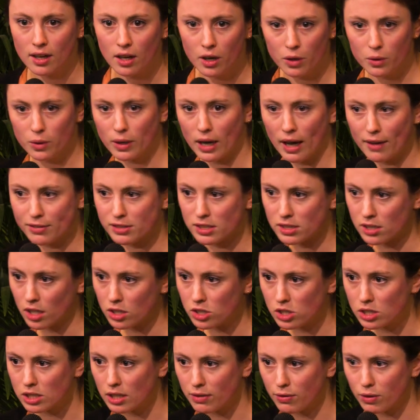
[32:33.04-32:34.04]
You have
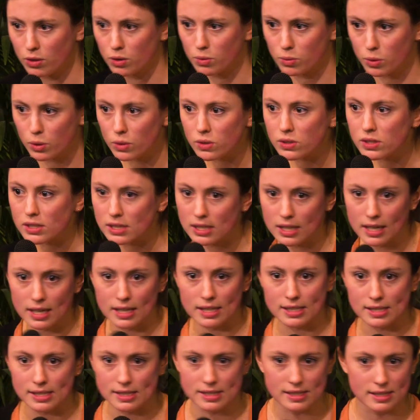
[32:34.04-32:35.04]
such different rules,
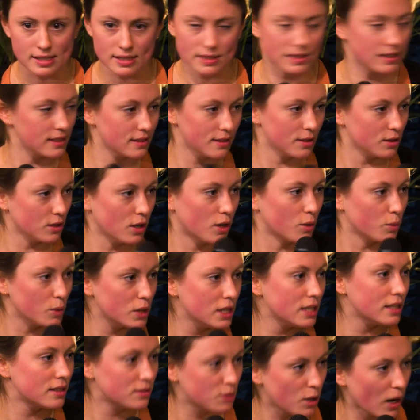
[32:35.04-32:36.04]
it's, you know, we
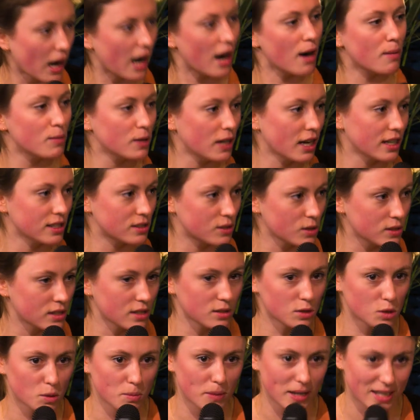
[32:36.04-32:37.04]
need to harmonize those
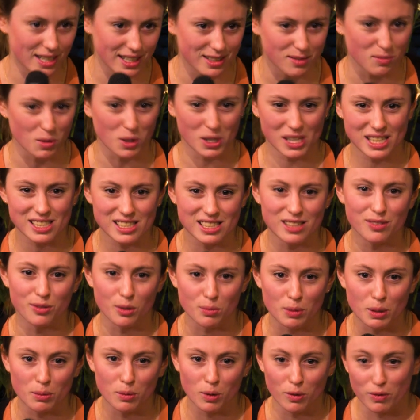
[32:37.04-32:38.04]
and to make it more easy for
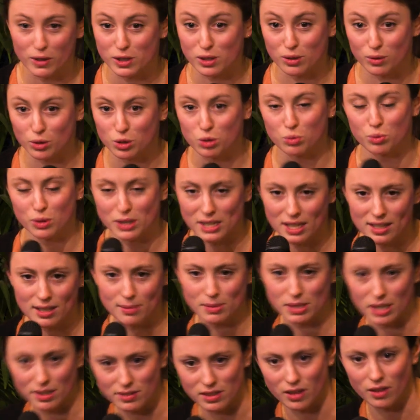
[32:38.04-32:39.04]
people, first of all, to present
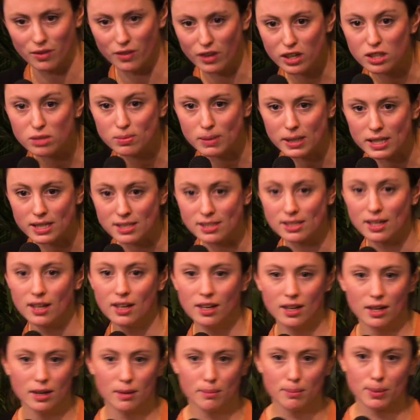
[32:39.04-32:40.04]
themselves in the first place,
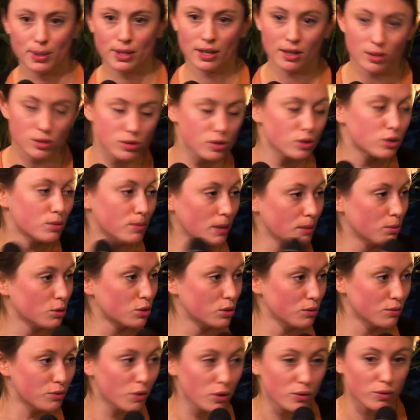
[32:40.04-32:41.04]
but then also to be able
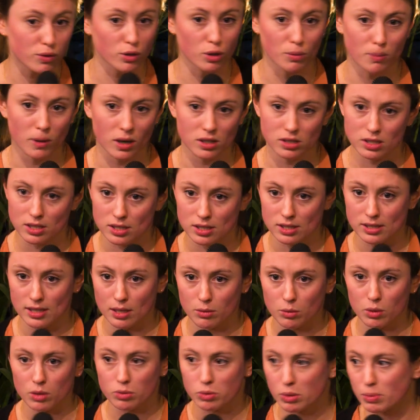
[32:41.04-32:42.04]
to vote for the parties
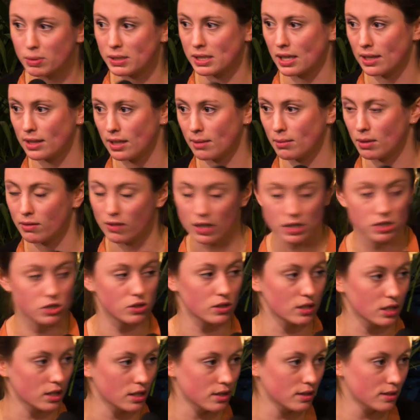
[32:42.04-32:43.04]
that will represent them
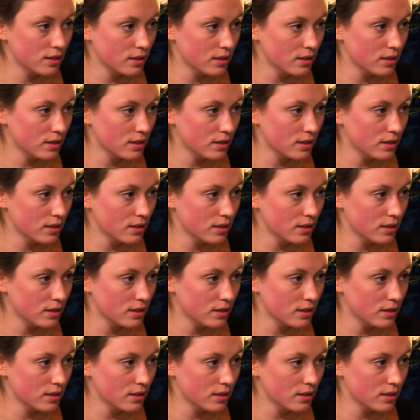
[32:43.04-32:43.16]
eventually.